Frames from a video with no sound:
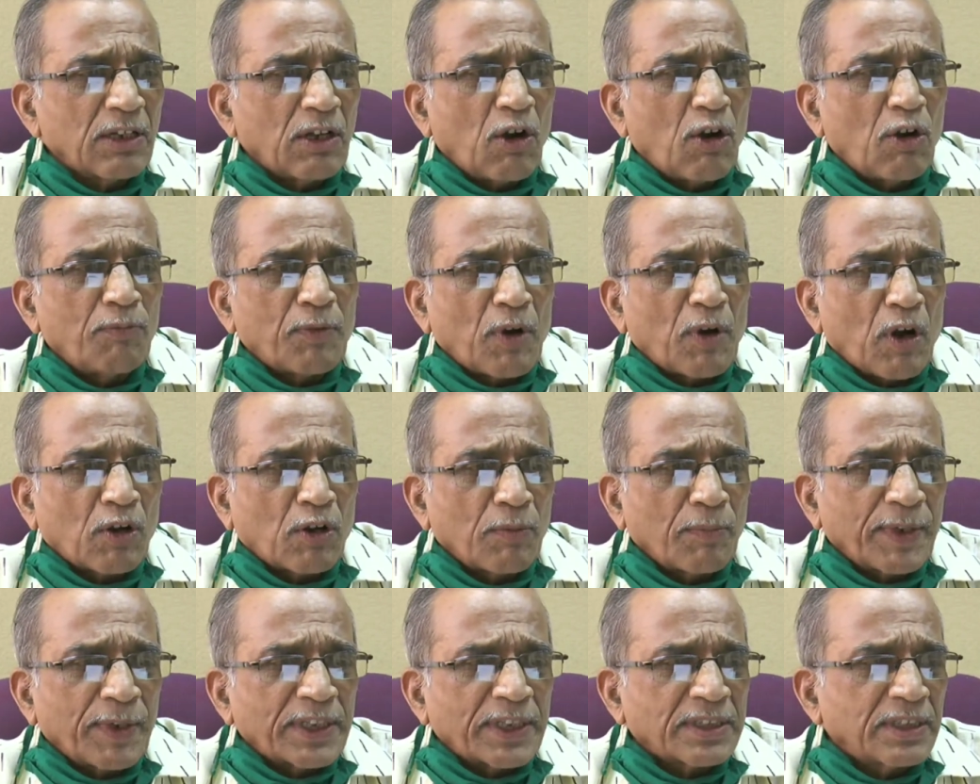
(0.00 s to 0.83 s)
of
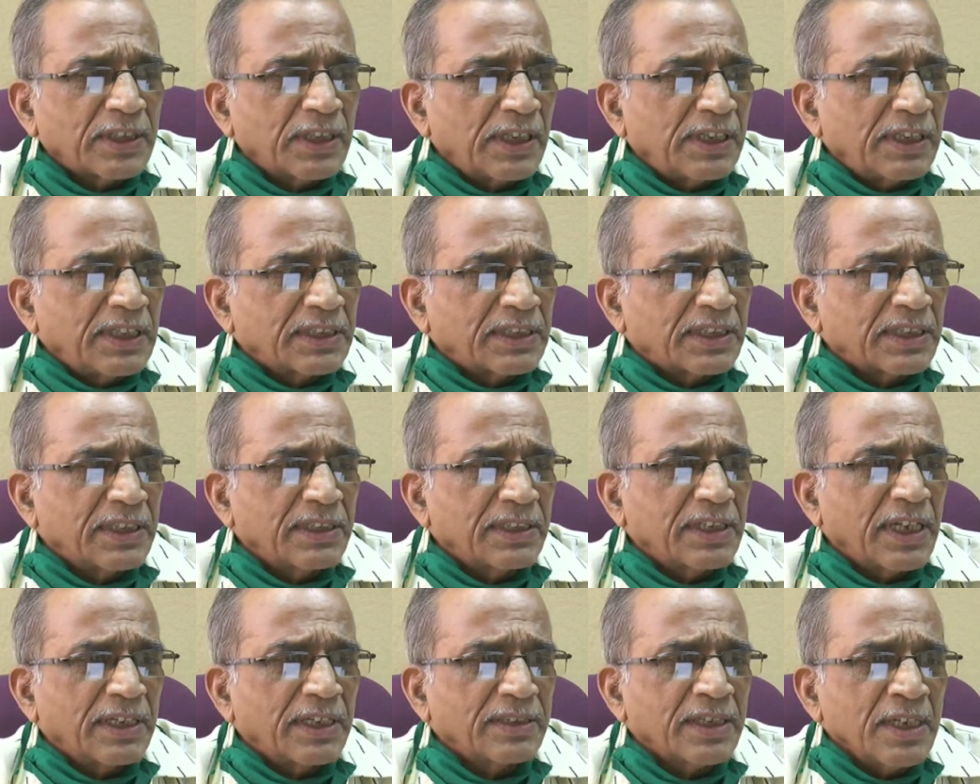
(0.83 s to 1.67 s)
occupational
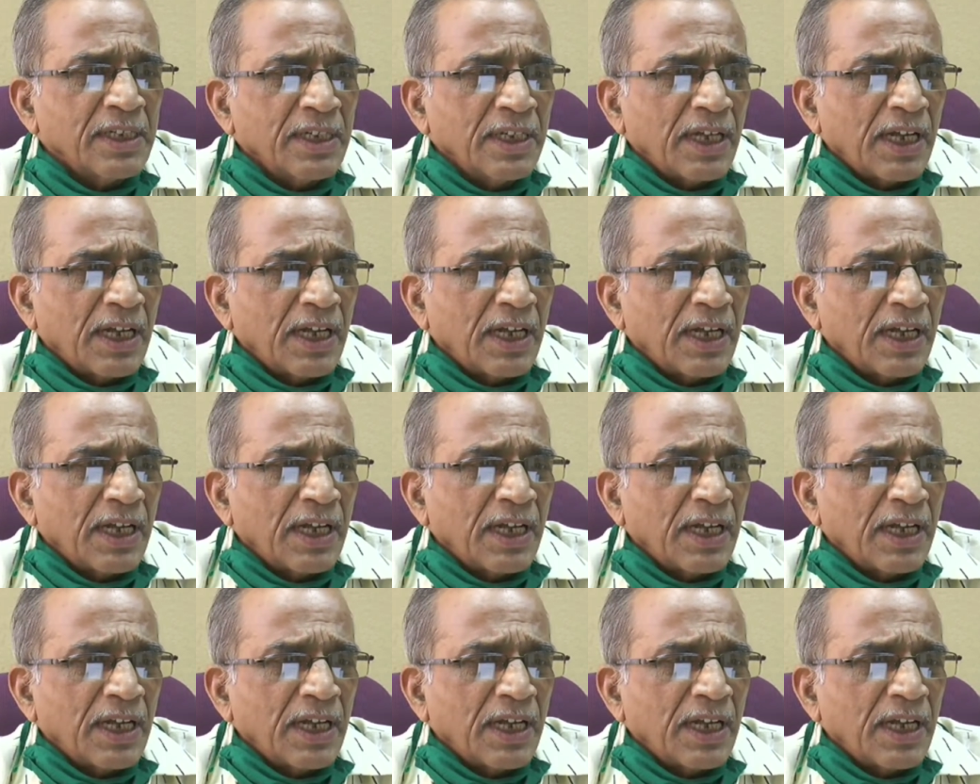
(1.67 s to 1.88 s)
diseases